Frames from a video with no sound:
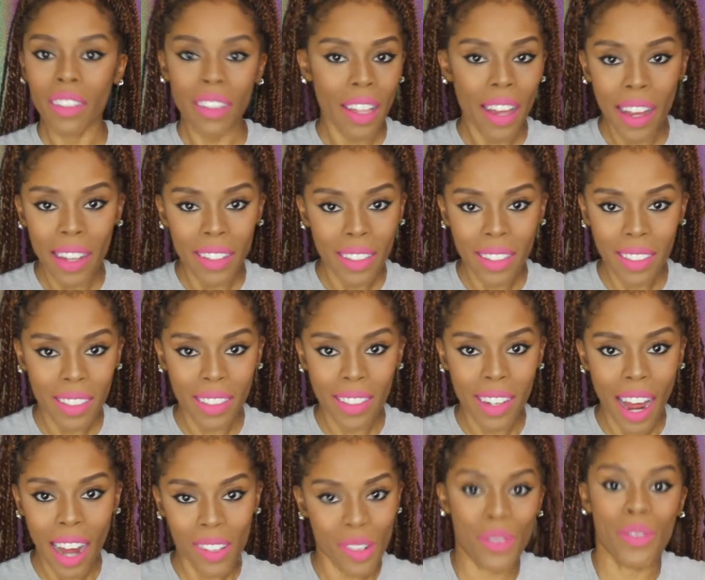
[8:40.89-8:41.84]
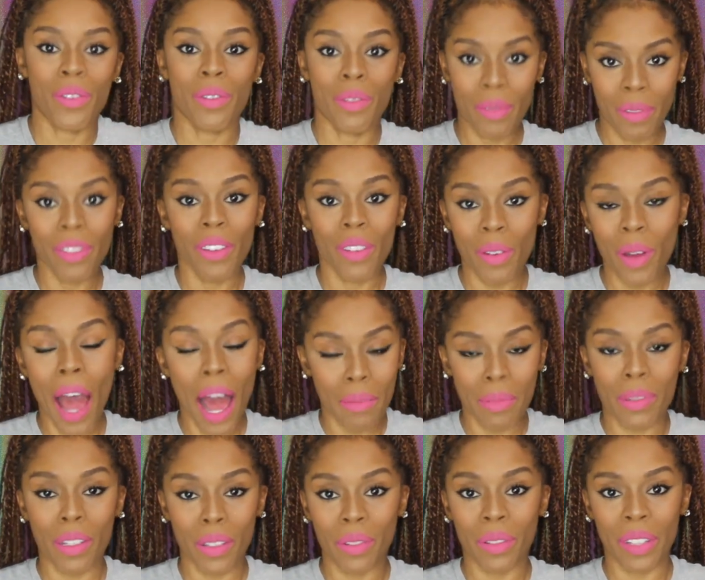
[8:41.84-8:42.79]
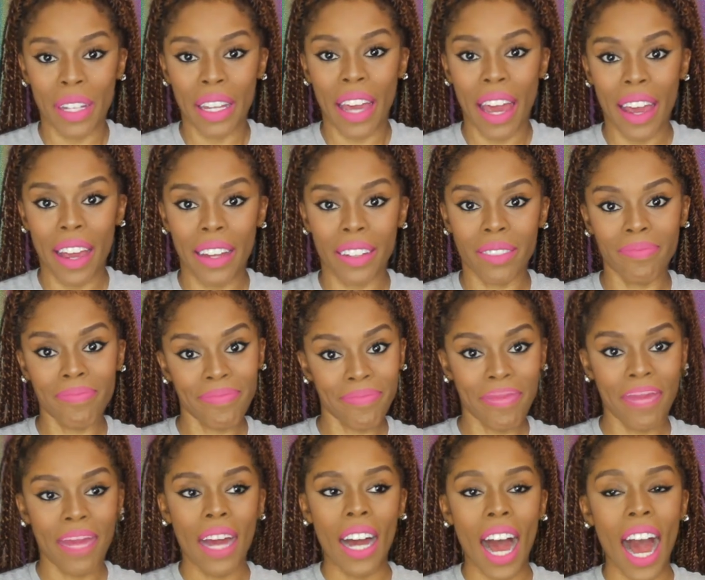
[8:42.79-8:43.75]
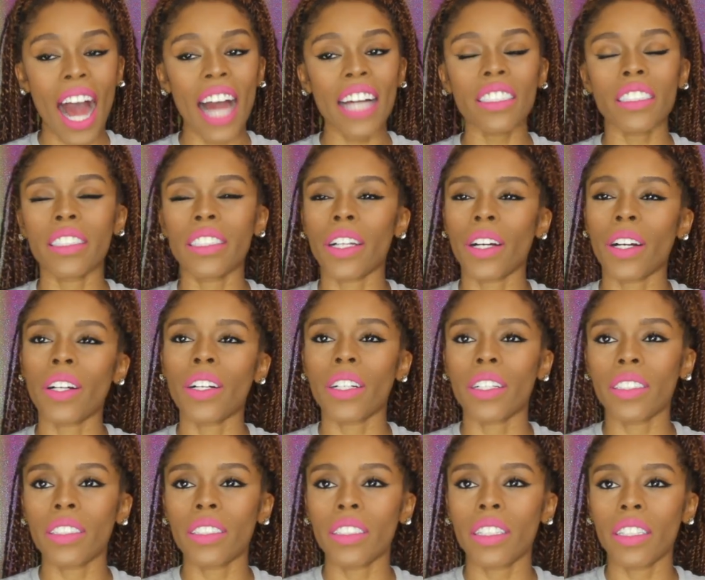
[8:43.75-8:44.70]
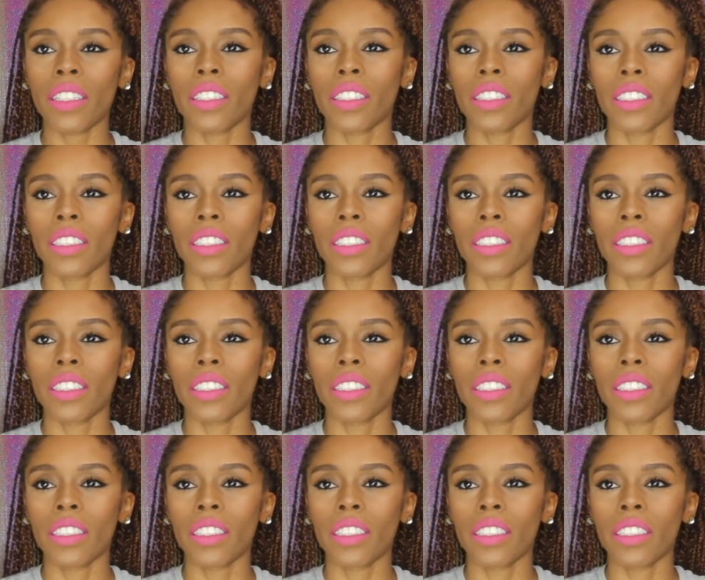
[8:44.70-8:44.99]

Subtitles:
That is not true. You absolutely can. I learned